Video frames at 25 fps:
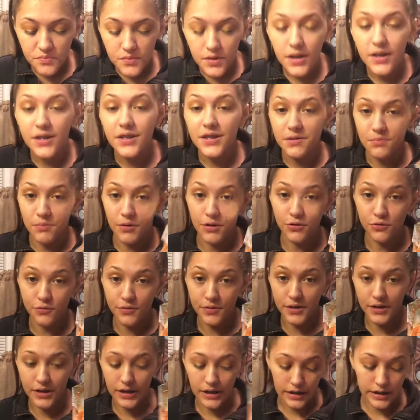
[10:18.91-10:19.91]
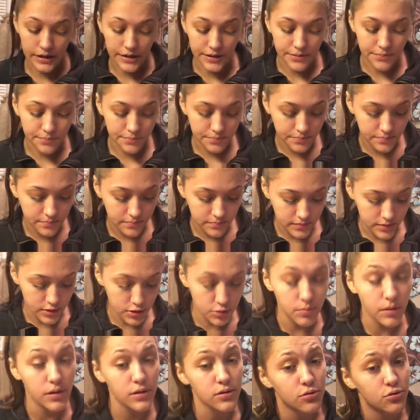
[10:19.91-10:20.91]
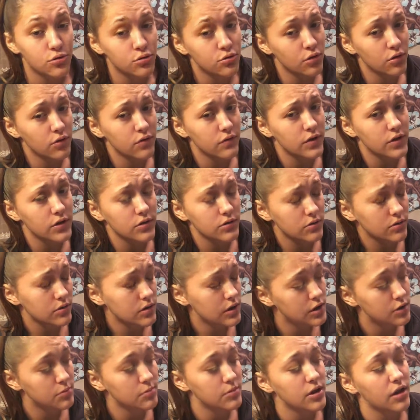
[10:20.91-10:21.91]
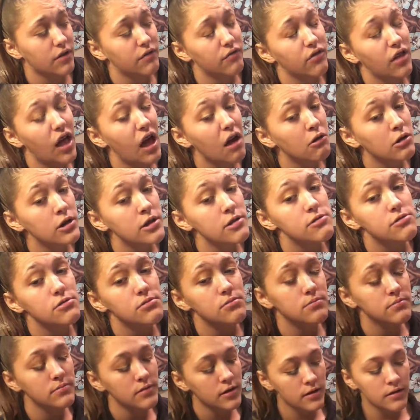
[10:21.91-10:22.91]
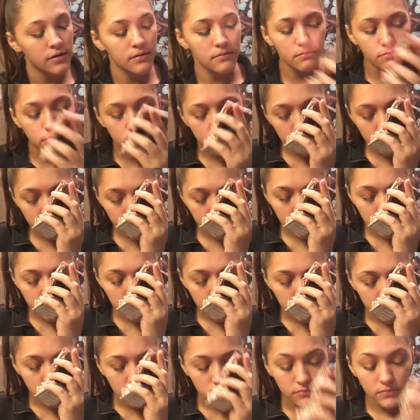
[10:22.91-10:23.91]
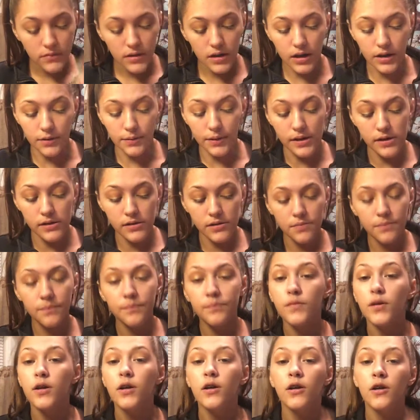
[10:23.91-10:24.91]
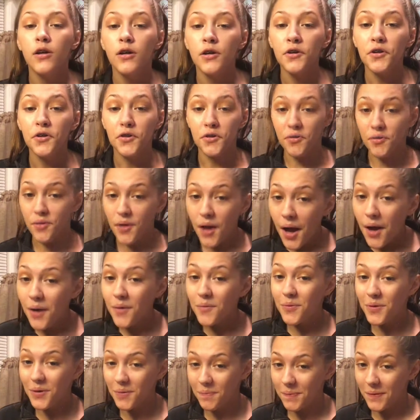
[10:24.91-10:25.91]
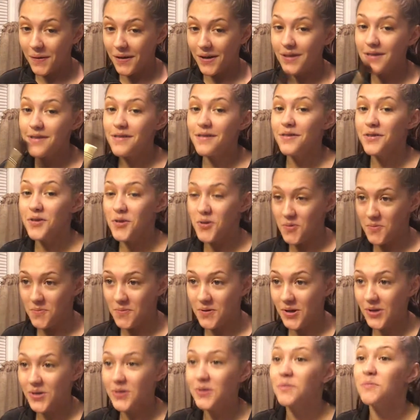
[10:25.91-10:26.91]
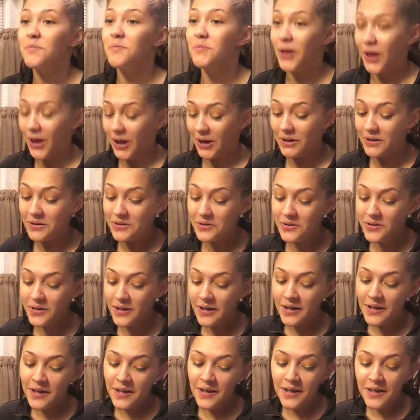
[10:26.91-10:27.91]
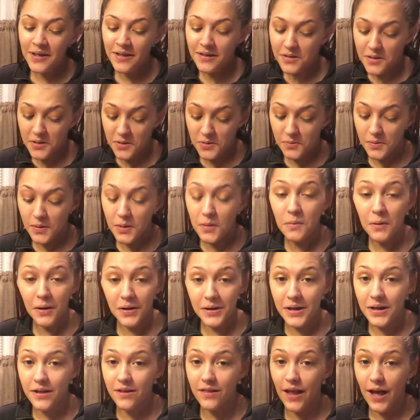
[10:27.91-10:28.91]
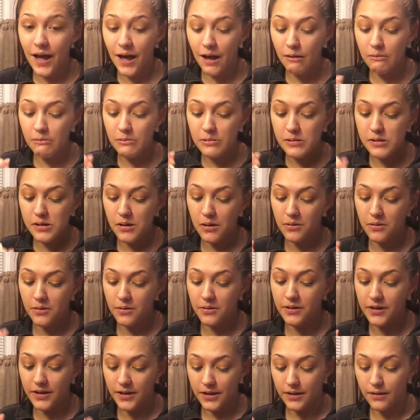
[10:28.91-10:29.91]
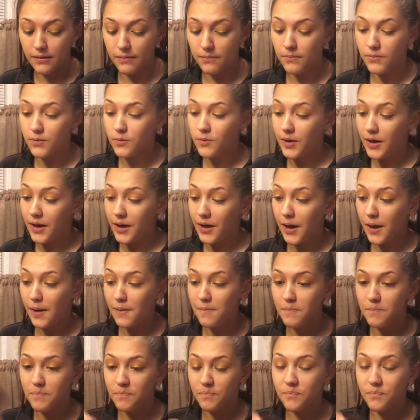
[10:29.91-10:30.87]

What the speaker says: It smells really good. It smells so fucking. It smells like flowers. Anyways, you do not want to put too much blush because we don't want any clowns on our team, okay?